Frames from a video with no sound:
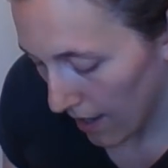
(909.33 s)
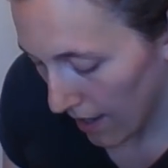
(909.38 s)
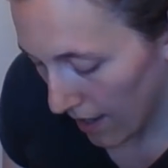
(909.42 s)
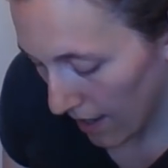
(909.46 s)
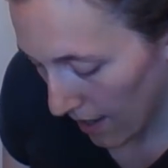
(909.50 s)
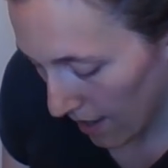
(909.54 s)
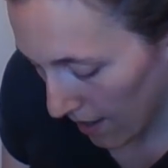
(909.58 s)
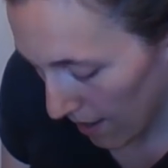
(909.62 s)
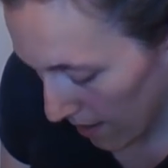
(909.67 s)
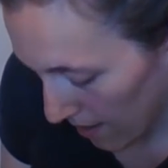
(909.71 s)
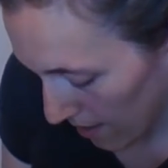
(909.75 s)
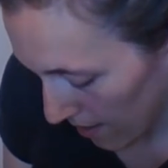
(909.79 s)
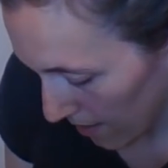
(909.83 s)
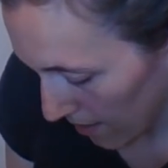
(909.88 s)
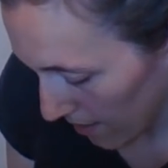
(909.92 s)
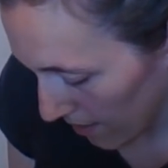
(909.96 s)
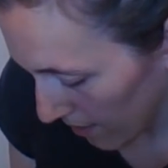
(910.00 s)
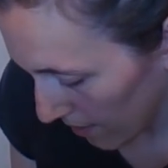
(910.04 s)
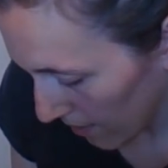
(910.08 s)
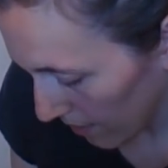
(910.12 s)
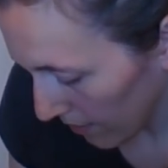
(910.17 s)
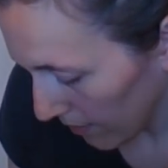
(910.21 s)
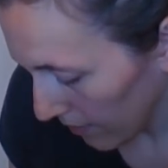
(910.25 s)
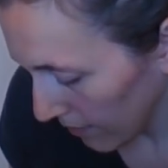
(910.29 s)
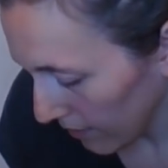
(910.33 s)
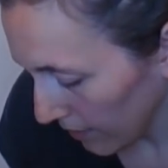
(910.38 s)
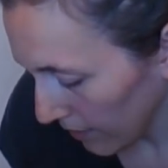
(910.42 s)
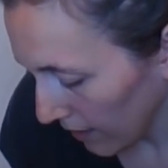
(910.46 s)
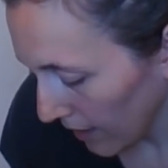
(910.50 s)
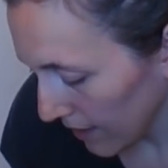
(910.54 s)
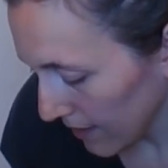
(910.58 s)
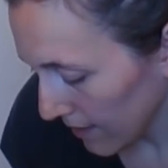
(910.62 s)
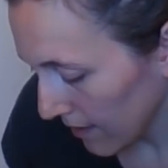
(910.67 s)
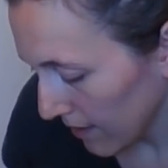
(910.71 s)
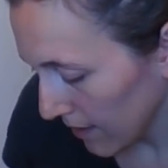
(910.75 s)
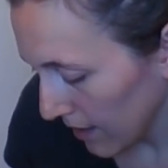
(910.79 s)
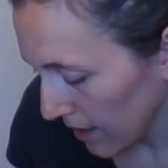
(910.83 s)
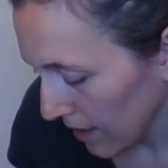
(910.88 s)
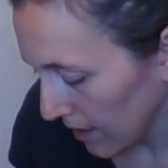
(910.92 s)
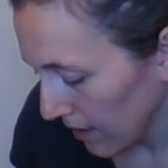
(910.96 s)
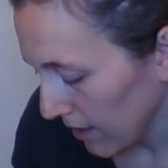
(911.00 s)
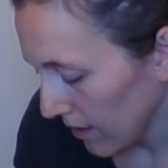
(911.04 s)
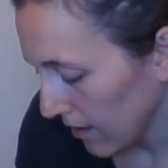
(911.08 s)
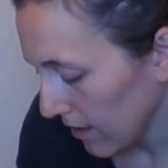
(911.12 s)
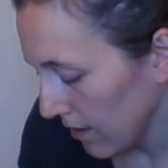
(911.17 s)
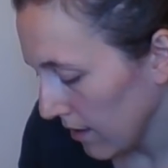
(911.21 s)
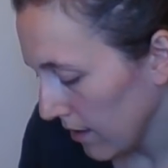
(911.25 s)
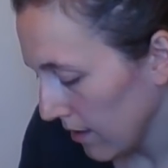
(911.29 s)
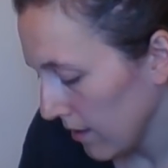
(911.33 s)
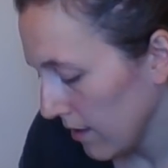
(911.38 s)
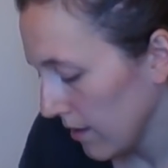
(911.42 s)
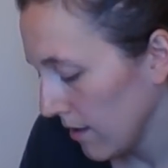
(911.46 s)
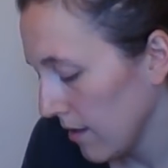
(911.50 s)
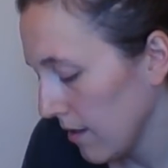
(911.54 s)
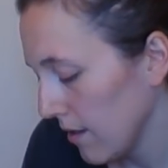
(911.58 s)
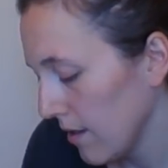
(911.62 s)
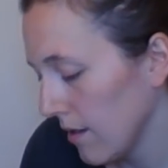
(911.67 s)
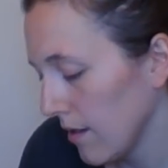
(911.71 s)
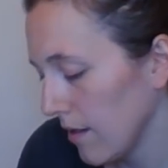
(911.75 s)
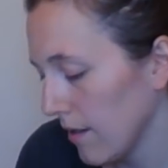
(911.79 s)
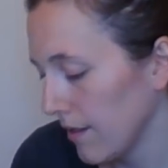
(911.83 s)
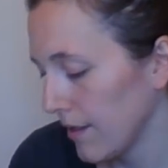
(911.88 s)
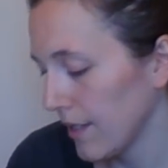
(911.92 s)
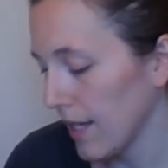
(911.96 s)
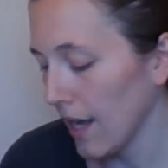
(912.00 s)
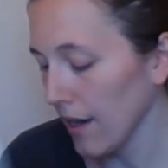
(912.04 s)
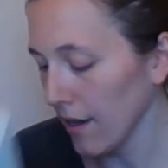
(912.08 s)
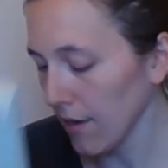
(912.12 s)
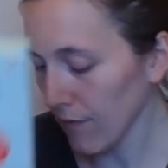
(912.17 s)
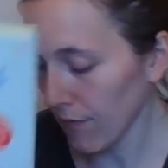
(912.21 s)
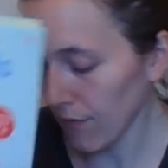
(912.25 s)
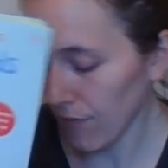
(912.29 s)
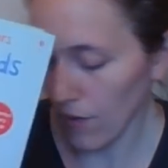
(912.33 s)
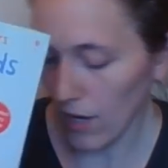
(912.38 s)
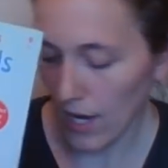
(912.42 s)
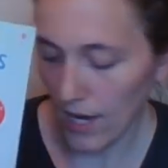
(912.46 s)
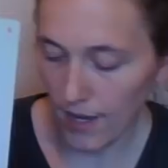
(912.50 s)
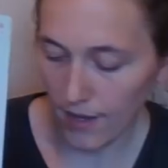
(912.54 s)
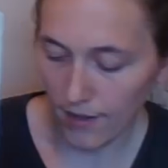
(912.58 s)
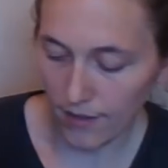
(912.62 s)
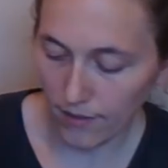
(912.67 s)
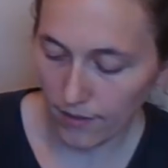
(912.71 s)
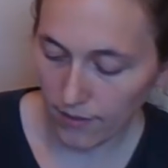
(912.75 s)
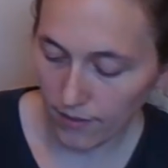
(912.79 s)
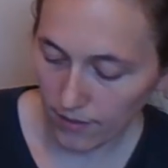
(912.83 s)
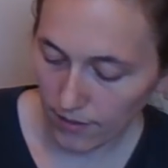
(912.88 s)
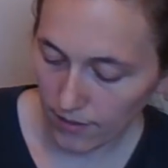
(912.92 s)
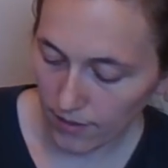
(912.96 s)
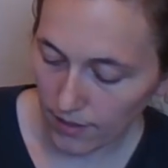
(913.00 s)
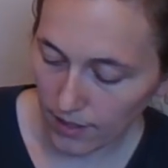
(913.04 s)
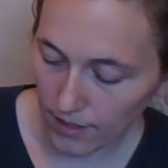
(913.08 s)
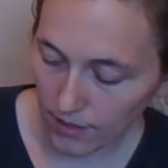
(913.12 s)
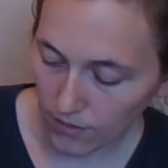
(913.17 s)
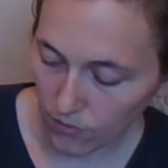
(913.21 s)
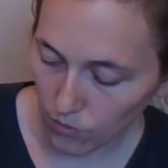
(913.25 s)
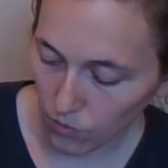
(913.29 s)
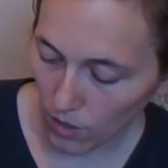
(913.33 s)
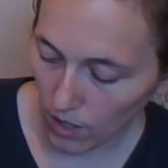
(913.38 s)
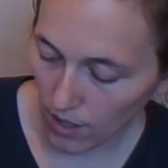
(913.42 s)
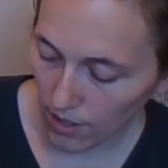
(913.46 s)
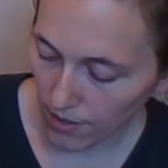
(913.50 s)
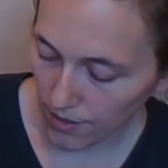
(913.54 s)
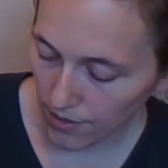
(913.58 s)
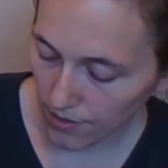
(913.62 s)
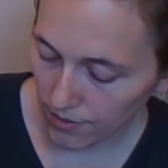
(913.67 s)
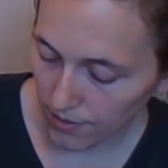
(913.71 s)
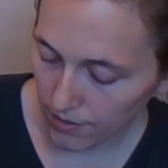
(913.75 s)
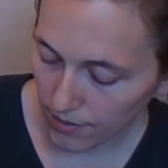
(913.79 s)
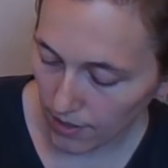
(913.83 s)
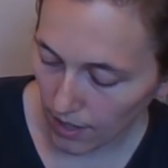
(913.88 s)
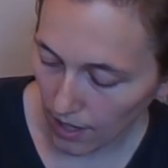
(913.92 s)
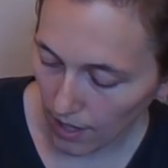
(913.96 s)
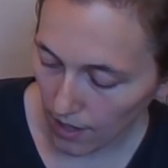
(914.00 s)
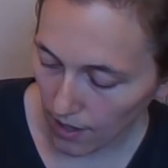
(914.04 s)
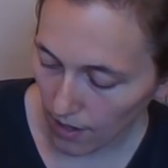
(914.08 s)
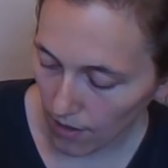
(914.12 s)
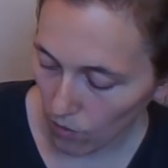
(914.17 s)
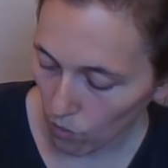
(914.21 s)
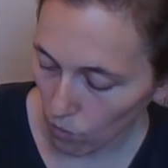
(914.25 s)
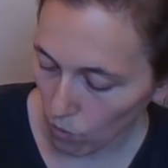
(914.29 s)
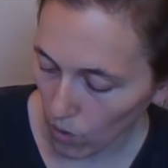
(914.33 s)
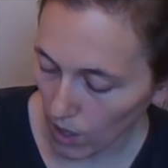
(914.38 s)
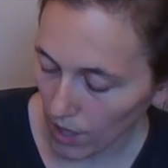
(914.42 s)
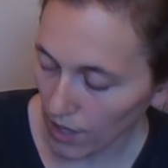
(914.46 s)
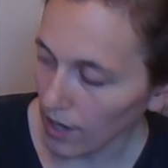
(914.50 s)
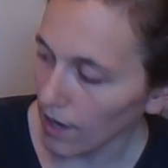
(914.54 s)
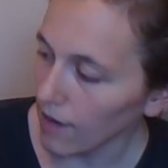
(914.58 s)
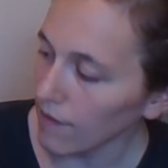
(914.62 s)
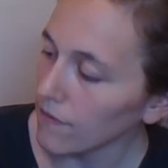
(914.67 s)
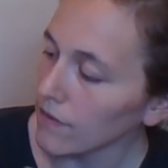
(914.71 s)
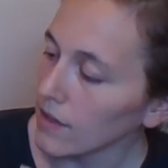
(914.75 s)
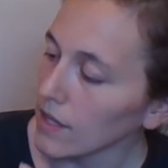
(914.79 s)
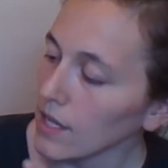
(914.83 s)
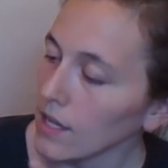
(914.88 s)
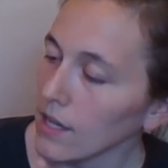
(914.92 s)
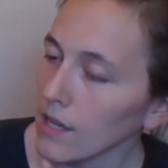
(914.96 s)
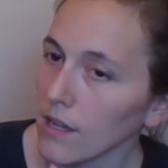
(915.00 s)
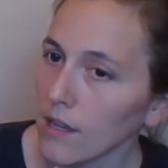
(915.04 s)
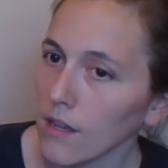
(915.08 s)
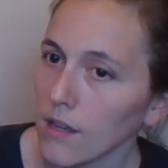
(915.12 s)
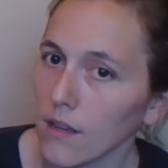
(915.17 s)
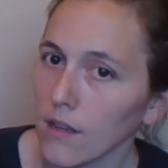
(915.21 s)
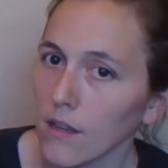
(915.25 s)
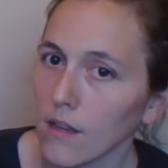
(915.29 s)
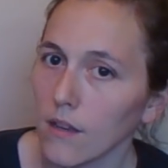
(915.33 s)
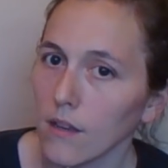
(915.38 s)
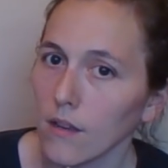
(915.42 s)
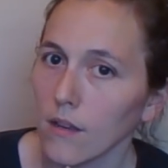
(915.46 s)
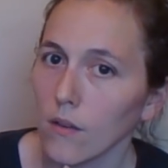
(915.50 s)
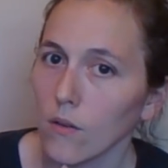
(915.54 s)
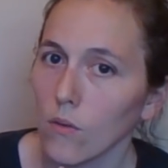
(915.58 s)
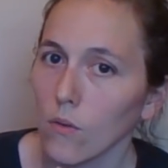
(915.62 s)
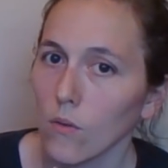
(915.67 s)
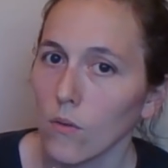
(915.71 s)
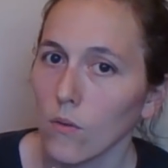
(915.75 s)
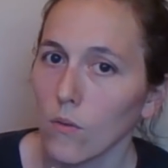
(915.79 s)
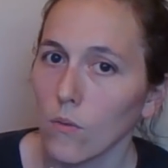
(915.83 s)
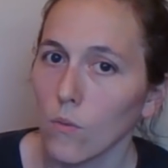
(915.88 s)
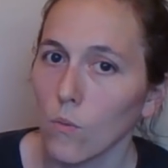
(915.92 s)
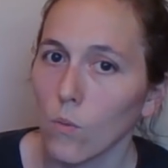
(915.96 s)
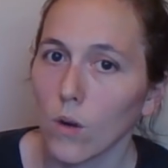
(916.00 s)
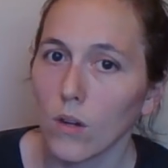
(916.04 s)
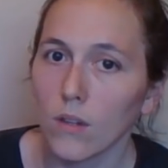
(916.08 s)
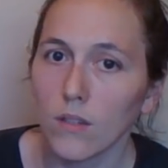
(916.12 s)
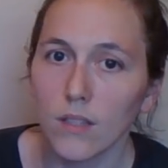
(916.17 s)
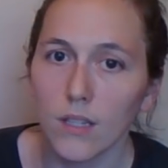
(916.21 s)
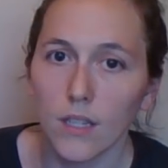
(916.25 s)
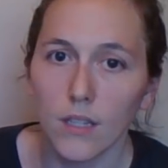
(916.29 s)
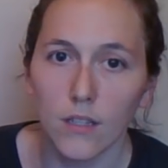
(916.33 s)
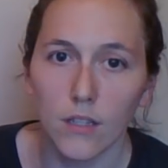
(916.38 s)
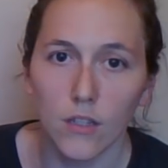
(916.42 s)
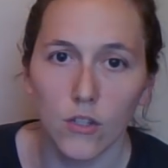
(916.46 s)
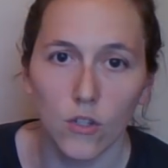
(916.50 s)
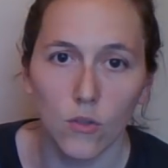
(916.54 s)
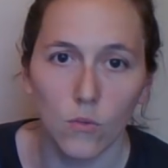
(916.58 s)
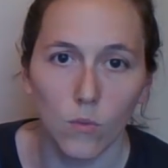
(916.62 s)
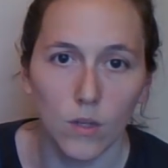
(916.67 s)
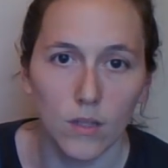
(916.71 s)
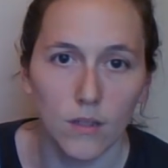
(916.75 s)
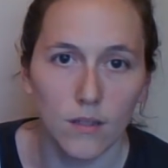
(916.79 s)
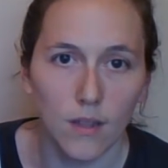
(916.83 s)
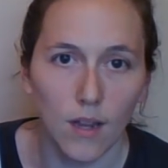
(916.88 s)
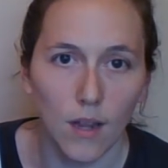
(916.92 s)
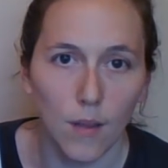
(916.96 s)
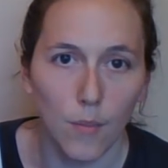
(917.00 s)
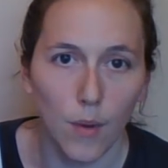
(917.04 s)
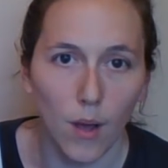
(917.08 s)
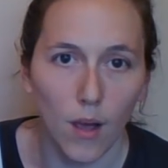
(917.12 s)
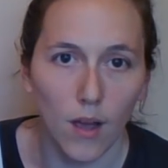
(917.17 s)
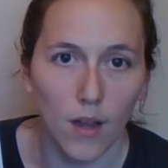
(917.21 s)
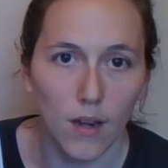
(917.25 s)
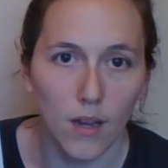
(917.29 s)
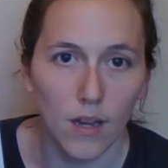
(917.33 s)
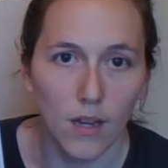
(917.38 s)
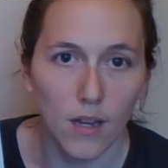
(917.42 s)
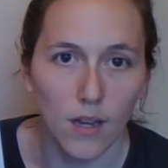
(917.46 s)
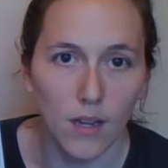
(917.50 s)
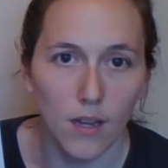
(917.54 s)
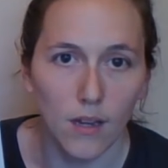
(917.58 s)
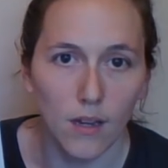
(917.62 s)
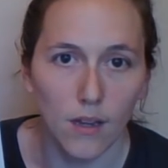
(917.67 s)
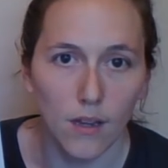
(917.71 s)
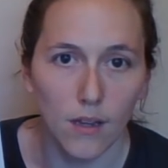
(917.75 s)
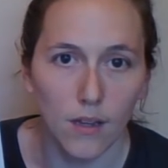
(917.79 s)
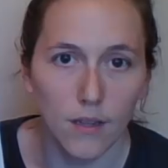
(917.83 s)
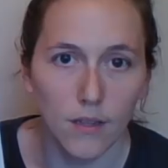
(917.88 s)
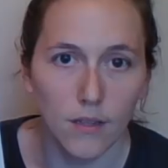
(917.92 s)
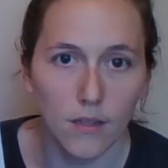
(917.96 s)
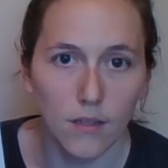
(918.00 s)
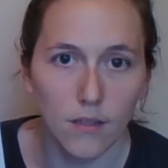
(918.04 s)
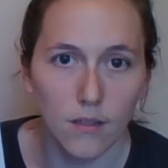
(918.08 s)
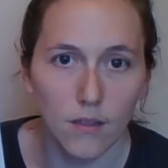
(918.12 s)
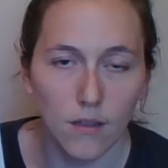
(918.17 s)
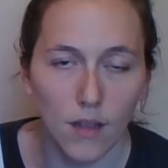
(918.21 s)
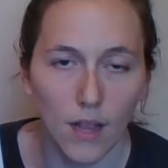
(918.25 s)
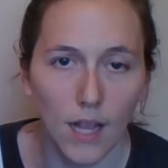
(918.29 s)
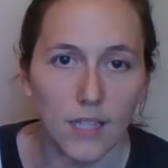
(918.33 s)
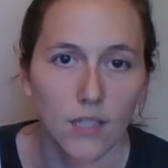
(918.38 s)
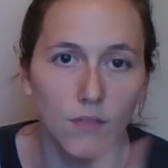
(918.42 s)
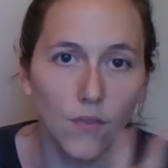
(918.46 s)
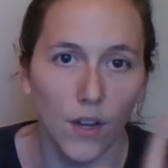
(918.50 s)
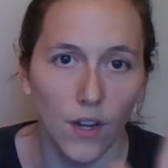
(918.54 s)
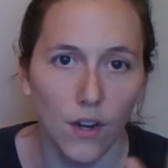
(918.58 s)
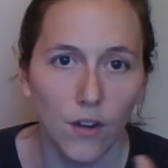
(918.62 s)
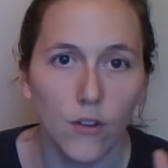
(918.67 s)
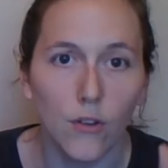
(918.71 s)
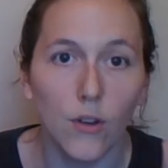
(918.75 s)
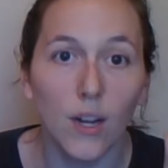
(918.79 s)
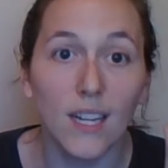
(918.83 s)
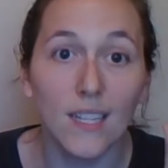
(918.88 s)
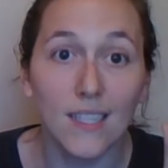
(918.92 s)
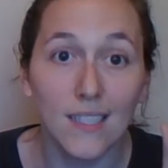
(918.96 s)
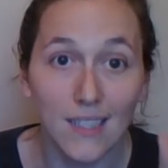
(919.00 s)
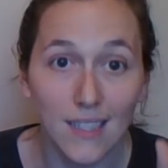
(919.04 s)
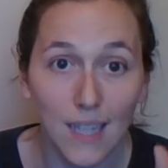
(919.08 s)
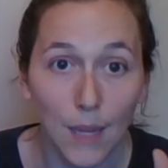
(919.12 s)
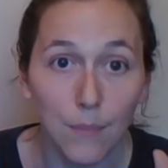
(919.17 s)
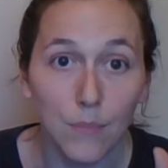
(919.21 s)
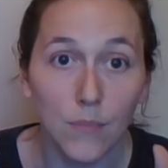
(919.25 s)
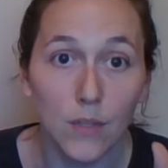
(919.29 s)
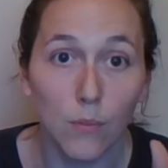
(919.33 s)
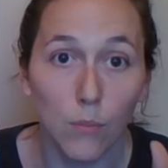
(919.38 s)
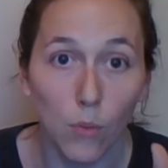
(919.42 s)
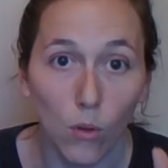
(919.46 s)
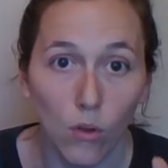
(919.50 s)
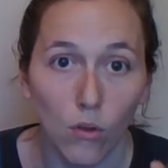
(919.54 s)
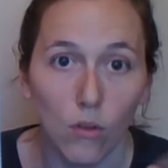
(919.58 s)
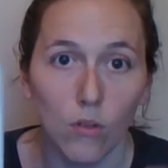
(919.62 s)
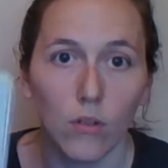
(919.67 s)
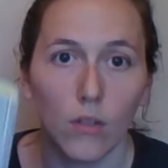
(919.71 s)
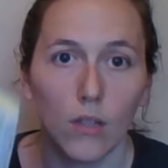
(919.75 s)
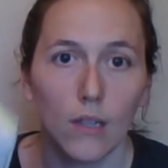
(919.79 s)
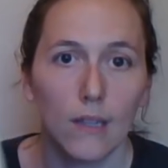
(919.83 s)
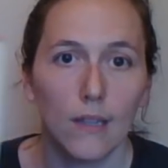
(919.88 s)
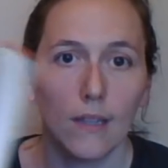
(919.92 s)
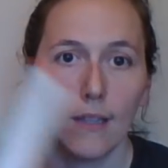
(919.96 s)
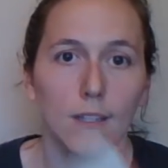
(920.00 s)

And let's see, Ted and Friends. This was one of the worst condition ones that I bought, and it is classified under acceptable.